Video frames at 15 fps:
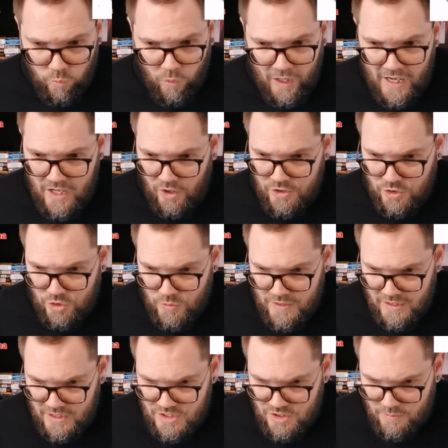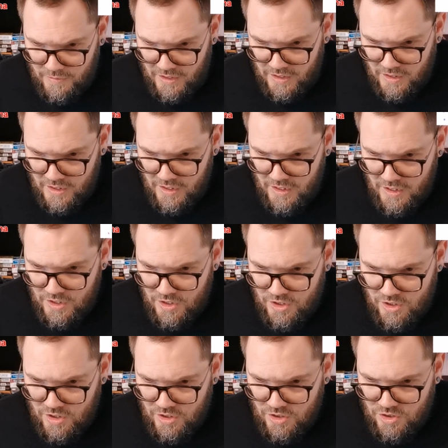Why are you doing this to me?
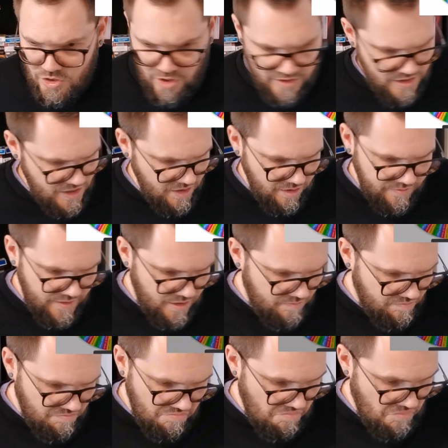John Silver,